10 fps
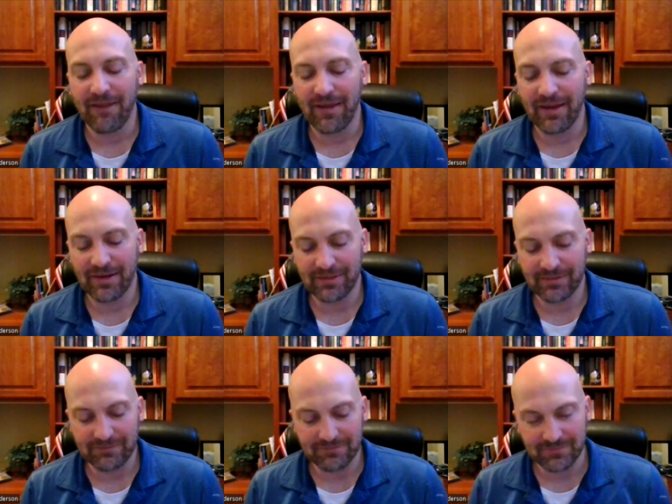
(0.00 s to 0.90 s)
And
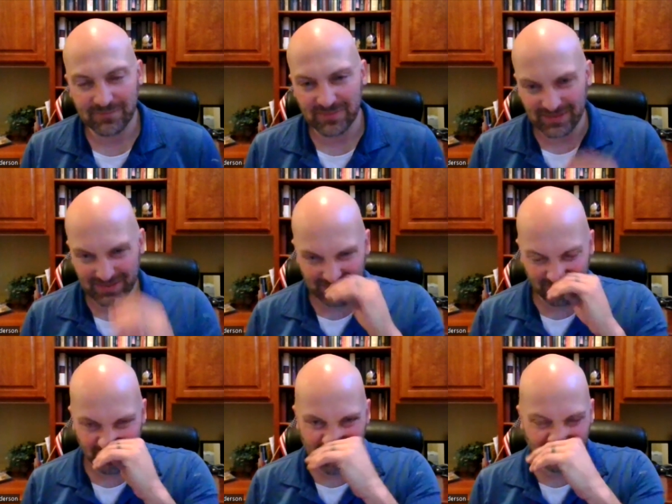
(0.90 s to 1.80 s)

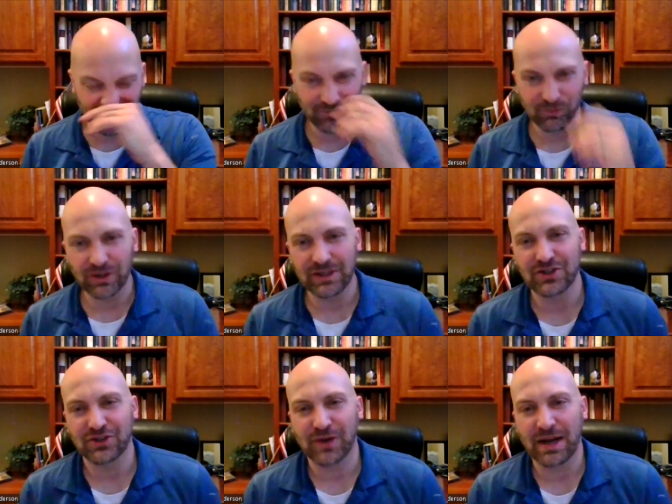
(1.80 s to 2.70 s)
in fact, really
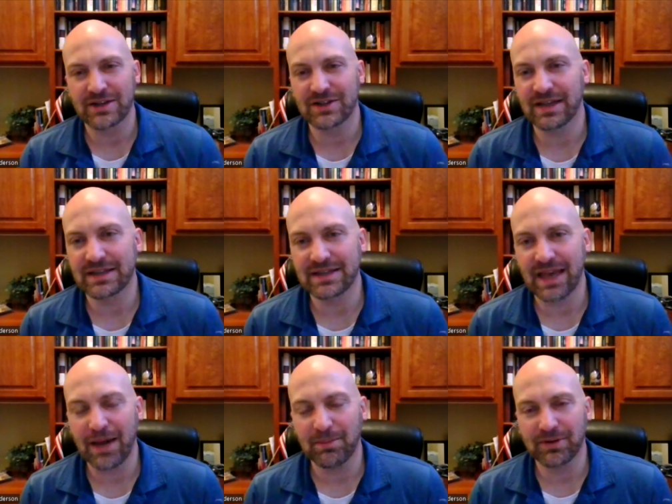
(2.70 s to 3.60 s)
strange things
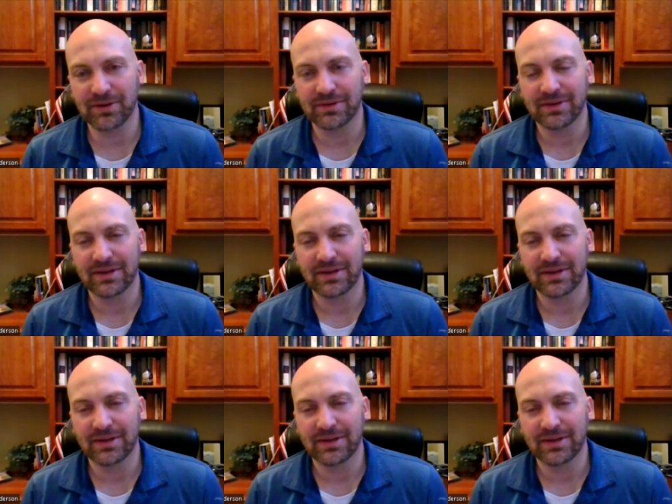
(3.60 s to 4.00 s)
happen.